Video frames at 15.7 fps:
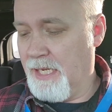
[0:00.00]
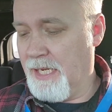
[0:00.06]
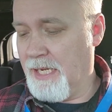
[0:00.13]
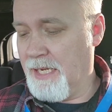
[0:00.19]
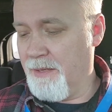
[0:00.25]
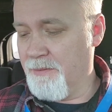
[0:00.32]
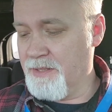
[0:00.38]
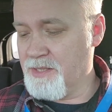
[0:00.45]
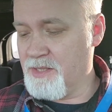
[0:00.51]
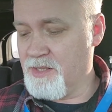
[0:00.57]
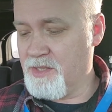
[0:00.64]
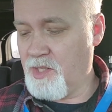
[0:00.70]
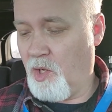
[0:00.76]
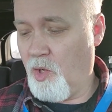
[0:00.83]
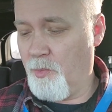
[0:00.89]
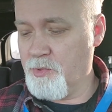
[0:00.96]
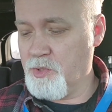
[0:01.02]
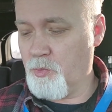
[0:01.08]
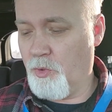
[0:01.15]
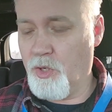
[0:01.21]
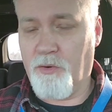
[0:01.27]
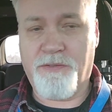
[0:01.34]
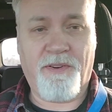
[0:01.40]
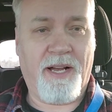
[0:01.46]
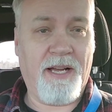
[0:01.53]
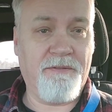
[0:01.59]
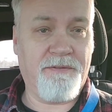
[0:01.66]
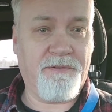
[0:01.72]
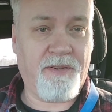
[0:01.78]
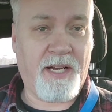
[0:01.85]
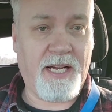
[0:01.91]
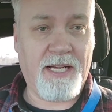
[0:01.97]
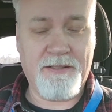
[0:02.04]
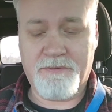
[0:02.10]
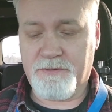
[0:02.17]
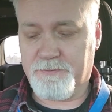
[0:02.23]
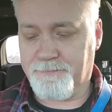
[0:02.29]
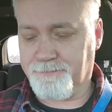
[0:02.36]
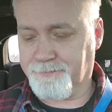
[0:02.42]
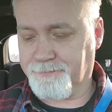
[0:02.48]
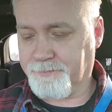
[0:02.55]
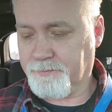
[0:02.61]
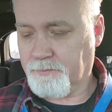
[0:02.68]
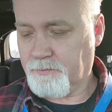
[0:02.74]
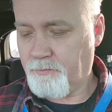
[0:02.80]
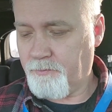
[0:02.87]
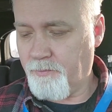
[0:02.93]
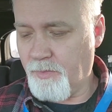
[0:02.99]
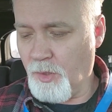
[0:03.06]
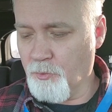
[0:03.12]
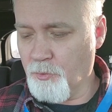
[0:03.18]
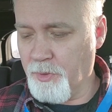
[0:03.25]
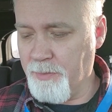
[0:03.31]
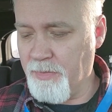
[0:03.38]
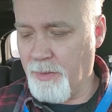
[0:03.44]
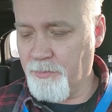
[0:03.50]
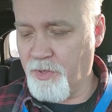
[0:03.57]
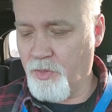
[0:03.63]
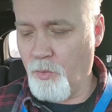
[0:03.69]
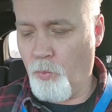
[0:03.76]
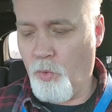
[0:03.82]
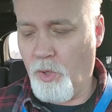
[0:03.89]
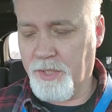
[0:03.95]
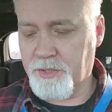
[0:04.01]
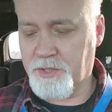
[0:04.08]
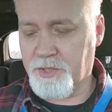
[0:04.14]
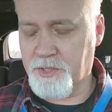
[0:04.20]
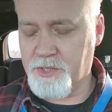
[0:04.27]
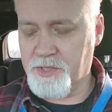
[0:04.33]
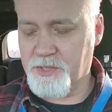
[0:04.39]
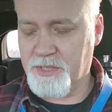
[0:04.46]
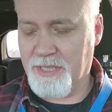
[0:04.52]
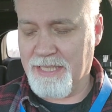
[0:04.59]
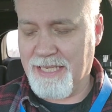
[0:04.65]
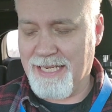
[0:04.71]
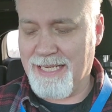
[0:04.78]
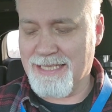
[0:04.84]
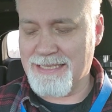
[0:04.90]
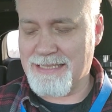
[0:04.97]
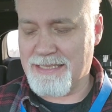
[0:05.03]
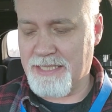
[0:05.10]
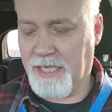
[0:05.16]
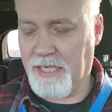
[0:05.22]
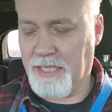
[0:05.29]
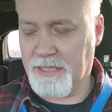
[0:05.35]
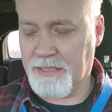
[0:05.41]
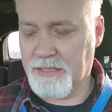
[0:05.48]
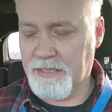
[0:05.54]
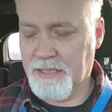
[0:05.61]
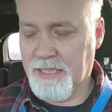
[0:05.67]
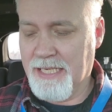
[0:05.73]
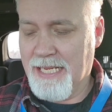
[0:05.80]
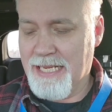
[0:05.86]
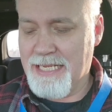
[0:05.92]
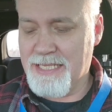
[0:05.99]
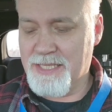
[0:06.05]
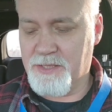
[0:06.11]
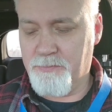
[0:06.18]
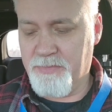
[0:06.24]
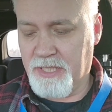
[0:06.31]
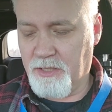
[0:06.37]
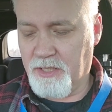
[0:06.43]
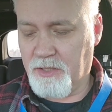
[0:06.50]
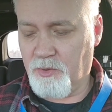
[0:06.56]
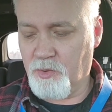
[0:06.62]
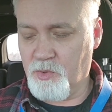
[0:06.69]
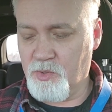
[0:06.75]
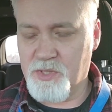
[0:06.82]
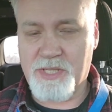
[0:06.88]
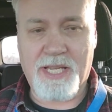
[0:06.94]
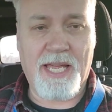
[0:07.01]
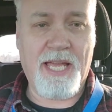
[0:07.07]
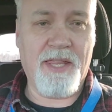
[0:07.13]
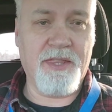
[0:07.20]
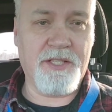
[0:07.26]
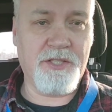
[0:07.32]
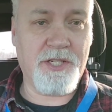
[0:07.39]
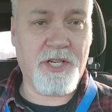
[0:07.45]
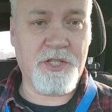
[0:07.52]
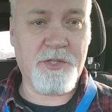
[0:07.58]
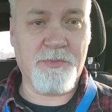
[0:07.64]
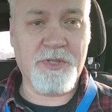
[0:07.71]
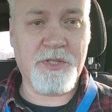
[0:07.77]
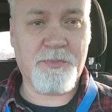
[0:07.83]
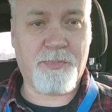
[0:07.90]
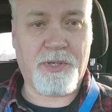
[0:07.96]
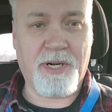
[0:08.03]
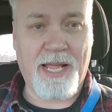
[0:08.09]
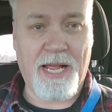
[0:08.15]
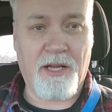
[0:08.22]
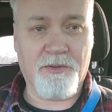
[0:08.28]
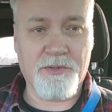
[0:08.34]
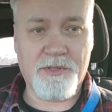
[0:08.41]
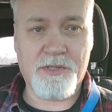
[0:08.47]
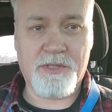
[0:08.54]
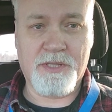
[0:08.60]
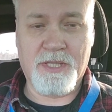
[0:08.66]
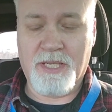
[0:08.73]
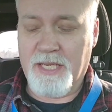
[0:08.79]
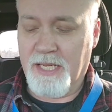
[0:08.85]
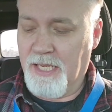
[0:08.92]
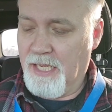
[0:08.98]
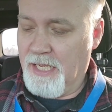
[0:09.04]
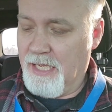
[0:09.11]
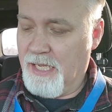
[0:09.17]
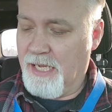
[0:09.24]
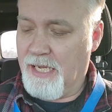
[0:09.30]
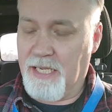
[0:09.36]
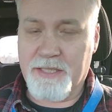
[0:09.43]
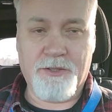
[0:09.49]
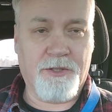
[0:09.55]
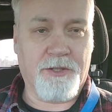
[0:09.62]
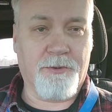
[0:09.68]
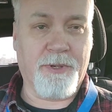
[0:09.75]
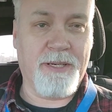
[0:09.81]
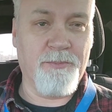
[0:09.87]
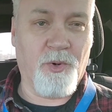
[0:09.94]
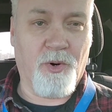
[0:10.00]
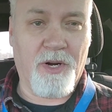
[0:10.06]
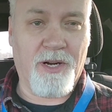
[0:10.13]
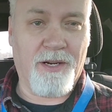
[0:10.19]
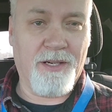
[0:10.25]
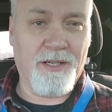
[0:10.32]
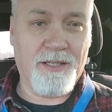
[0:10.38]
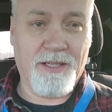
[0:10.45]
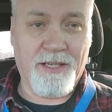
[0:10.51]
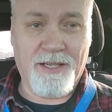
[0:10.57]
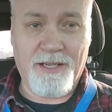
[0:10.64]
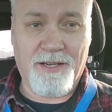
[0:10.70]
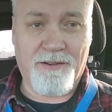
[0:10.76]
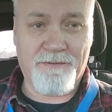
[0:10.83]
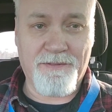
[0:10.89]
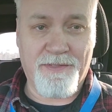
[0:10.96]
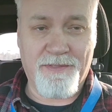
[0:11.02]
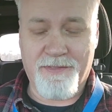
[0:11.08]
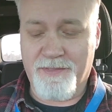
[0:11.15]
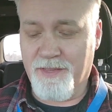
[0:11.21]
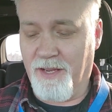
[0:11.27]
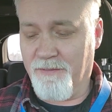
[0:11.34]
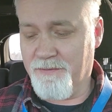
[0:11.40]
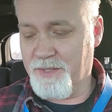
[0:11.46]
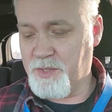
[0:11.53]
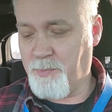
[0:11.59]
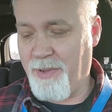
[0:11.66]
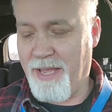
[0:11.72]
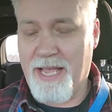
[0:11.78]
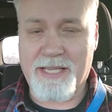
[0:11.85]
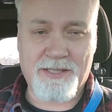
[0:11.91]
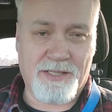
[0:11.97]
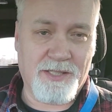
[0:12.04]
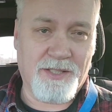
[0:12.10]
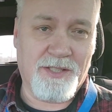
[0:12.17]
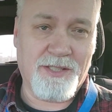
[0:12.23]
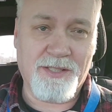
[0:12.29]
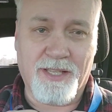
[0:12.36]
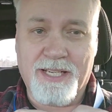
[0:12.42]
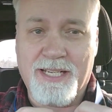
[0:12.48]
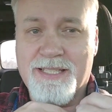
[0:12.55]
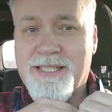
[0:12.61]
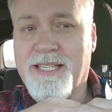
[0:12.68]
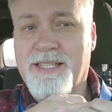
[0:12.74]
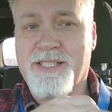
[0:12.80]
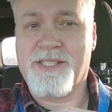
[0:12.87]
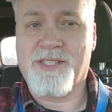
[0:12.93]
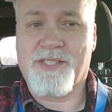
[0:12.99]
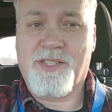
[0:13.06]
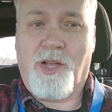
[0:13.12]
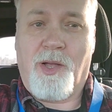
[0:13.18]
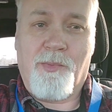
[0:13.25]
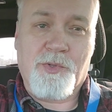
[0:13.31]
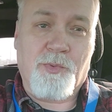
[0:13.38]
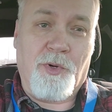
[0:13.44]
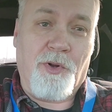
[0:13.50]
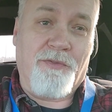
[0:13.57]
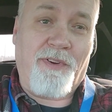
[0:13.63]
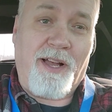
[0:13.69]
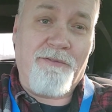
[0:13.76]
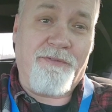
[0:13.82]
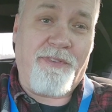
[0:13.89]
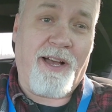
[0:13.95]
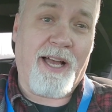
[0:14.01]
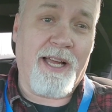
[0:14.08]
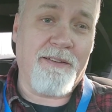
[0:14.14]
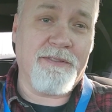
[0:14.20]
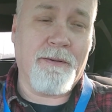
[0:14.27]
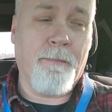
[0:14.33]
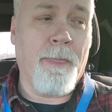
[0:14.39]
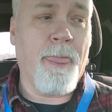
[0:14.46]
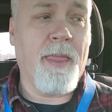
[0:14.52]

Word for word: Uh, this is Psalms 105.5. Remember the wonders he has done, his miracles, and the judgments pronounced. Uh, you can read more of of this passage. Like I said, this is Psalms 105.5.